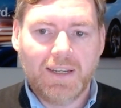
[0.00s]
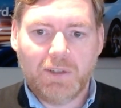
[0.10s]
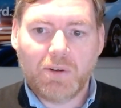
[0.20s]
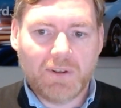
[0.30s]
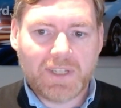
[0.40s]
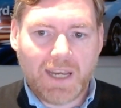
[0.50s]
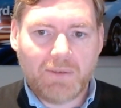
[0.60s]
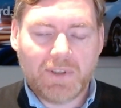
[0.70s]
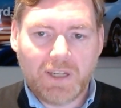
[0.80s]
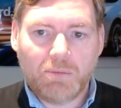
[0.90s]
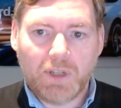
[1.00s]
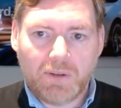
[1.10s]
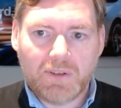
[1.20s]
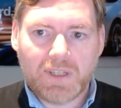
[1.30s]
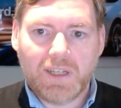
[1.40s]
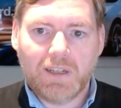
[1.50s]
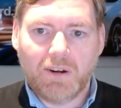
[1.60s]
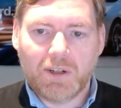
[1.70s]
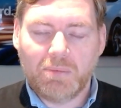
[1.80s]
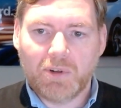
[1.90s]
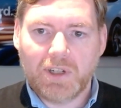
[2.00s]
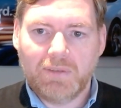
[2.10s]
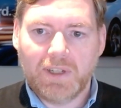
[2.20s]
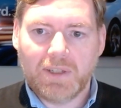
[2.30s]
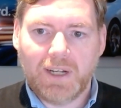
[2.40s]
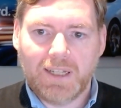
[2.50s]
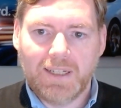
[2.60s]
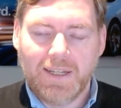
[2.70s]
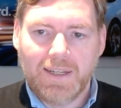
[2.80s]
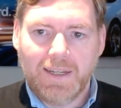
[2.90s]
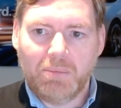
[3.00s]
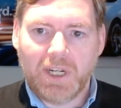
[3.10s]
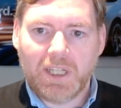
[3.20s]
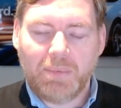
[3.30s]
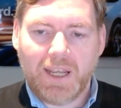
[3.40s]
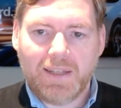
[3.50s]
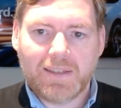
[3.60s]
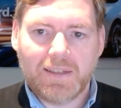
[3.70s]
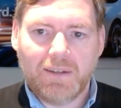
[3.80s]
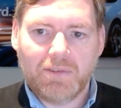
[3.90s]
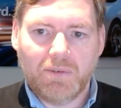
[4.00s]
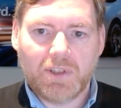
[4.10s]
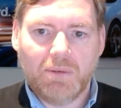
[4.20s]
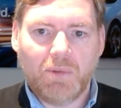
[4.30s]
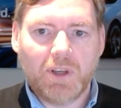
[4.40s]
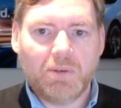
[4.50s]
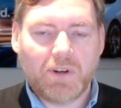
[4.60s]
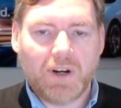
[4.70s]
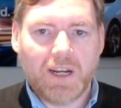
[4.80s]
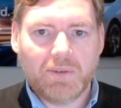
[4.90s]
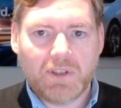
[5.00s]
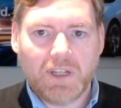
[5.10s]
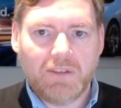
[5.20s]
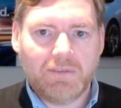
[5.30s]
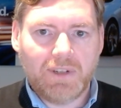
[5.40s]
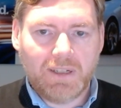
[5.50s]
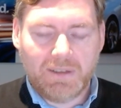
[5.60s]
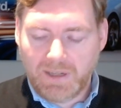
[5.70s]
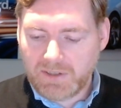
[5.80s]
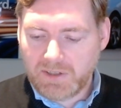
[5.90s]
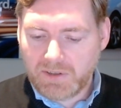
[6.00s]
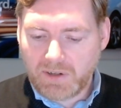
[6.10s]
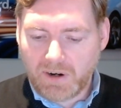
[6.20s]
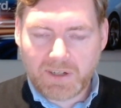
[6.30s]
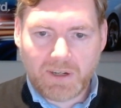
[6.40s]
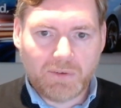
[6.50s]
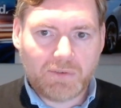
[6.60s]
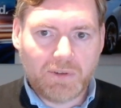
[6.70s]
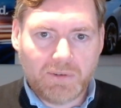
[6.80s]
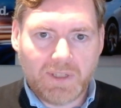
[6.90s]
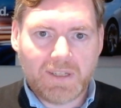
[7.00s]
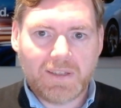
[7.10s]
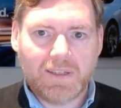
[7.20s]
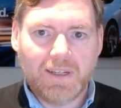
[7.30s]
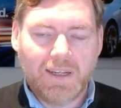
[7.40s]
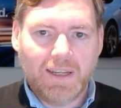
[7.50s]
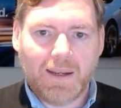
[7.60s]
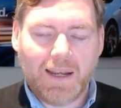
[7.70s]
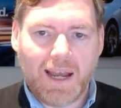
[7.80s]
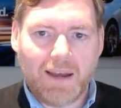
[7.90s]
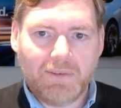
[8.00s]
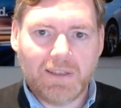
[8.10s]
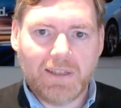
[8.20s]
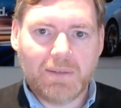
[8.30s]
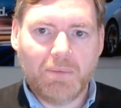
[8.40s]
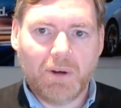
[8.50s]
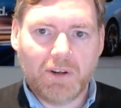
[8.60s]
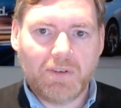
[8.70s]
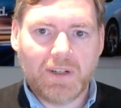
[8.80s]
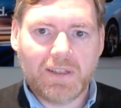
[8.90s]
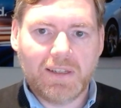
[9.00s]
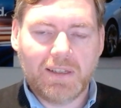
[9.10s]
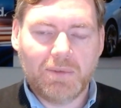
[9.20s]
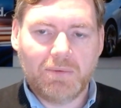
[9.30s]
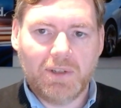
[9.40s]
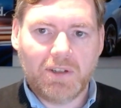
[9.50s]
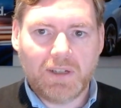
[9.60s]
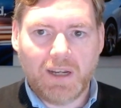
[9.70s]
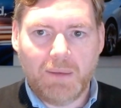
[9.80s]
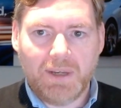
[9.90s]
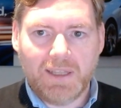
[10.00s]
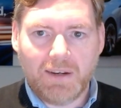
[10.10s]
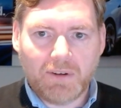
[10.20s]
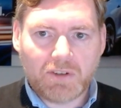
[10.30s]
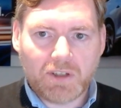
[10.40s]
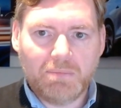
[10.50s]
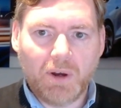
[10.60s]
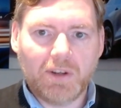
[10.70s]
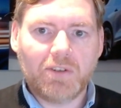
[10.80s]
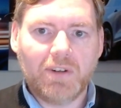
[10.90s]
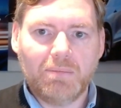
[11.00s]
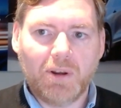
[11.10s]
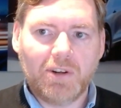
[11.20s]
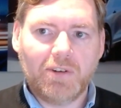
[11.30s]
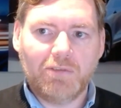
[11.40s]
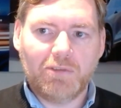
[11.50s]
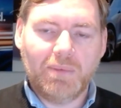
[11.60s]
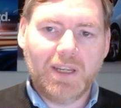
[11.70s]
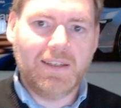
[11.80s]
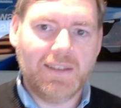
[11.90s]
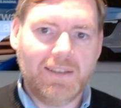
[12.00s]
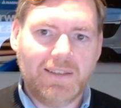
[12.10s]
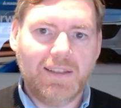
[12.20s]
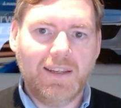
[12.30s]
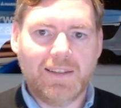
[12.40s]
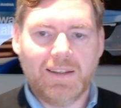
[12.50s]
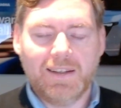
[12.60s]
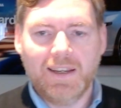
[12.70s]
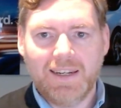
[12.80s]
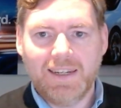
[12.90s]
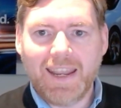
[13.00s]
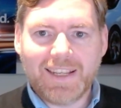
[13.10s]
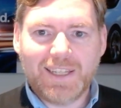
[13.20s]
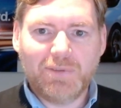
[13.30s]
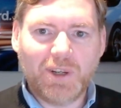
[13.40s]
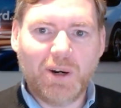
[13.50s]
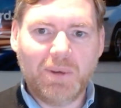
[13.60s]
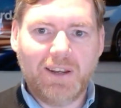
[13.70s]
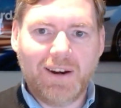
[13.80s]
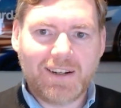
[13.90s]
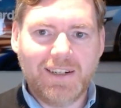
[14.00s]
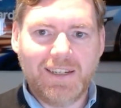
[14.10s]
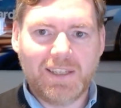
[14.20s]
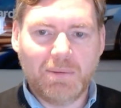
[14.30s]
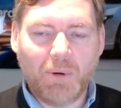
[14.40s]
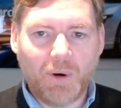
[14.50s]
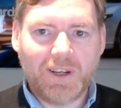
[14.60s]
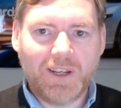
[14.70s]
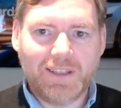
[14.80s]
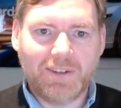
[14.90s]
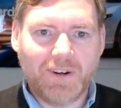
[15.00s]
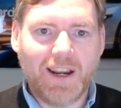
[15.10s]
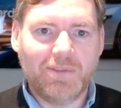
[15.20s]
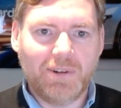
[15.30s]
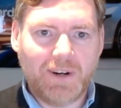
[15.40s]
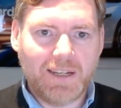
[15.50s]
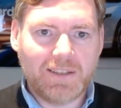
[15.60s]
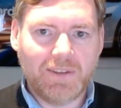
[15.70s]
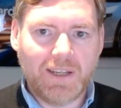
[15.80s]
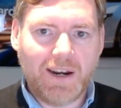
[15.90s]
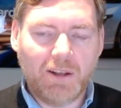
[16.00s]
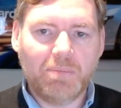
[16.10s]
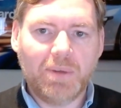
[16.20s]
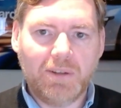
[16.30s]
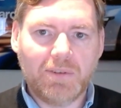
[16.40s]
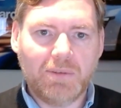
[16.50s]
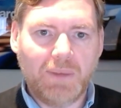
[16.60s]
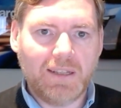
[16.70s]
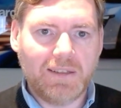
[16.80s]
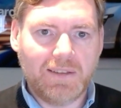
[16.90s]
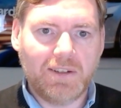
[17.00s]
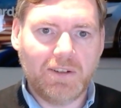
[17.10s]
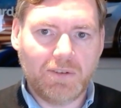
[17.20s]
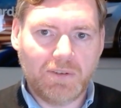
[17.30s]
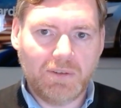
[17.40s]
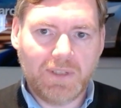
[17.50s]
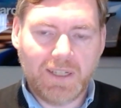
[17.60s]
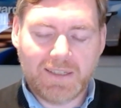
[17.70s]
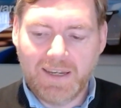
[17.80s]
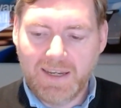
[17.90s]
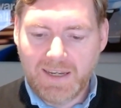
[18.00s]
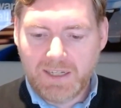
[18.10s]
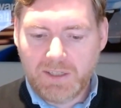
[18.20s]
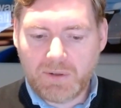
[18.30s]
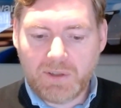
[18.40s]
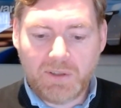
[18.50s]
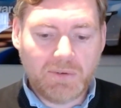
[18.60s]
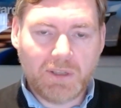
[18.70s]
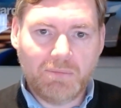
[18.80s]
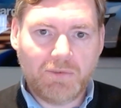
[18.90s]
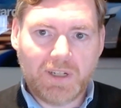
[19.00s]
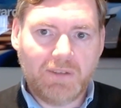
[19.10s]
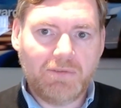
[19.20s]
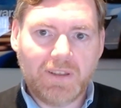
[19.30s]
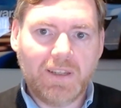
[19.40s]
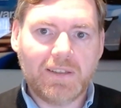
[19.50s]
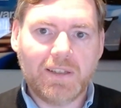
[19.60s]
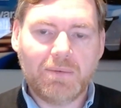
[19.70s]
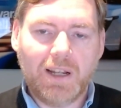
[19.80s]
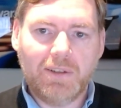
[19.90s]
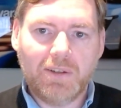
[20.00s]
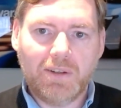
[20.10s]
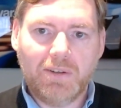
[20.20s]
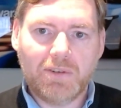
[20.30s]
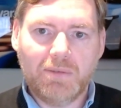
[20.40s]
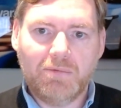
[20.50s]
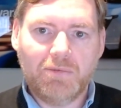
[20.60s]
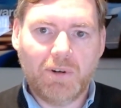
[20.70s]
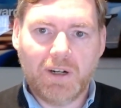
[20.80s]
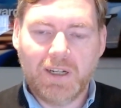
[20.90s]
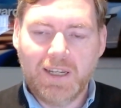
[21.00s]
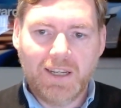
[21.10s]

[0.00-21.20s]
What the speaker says: You can't see everything, but you can see a large portion of it as well. But it depends, of course, on what you're trying to achieve. As you start to go through this, having these monitoring systems, which, I mean, they're not just monitoring. Monitoring for me is a negative term, but they're actually supporting the driver, right? So they're helping you to make decisions or do things. You can use them for different things as well. You can use them for